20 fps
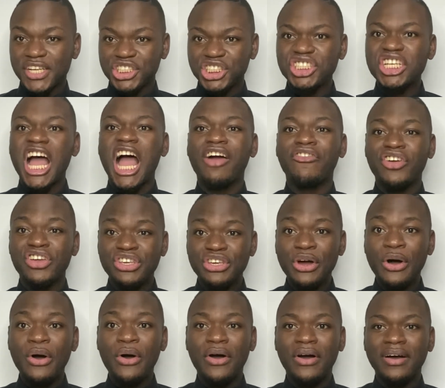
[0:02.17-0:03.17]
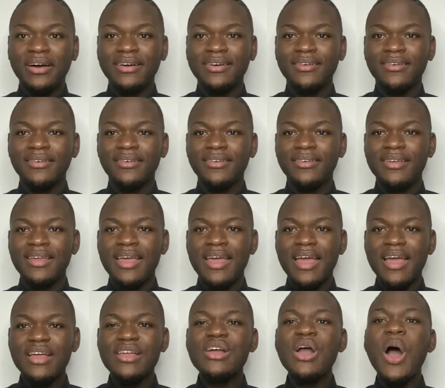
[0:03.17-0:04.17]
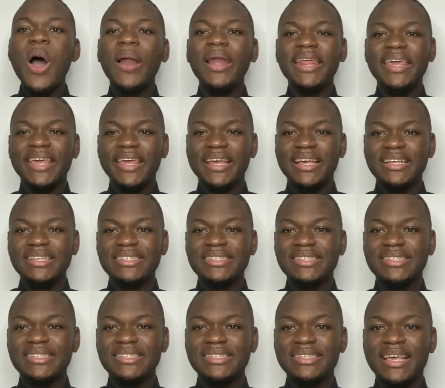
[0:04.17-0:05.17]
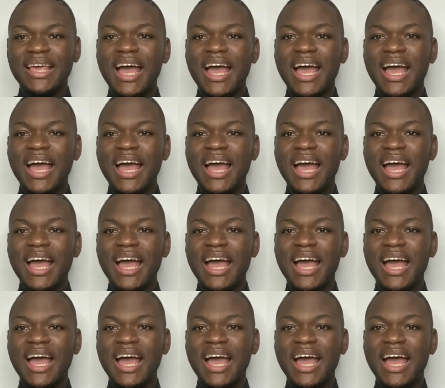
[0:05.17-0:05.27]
Shara Young. Colleagues,